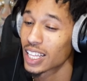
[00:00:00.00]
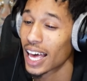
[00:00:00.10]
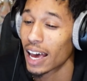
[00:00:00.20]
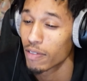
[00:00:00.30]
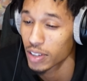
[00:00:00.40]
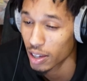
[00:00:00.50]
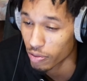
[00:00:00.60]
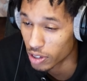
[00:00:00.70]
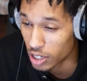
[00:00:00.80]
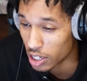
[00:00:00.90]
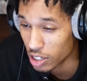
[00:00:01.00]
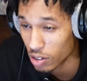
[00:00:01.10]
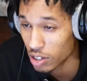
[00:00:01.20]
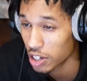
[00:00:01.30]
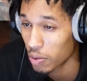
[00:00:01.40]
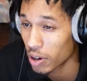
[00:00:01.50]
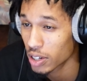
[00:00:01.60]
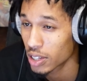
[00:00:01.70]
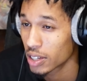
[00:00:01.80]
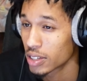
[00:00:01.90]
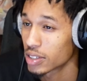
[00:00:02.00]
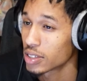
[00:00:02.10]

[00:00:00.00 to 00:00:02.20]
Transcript: having a flood during their work day.